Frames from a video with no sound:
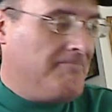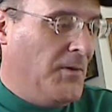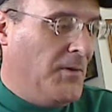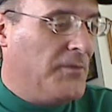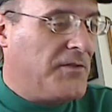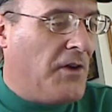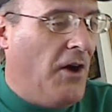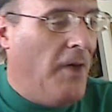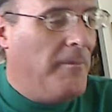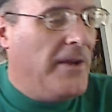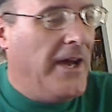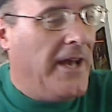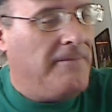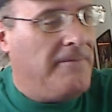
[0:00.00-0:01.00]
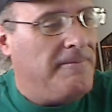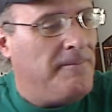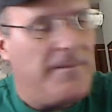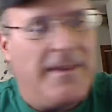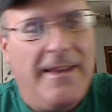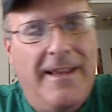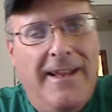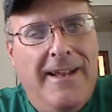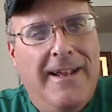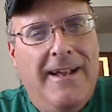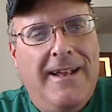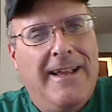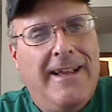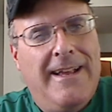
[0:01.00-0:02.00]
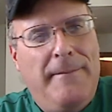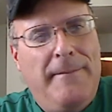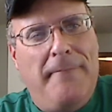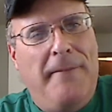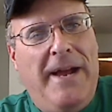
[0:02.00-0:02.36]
no one's called me on it. Me and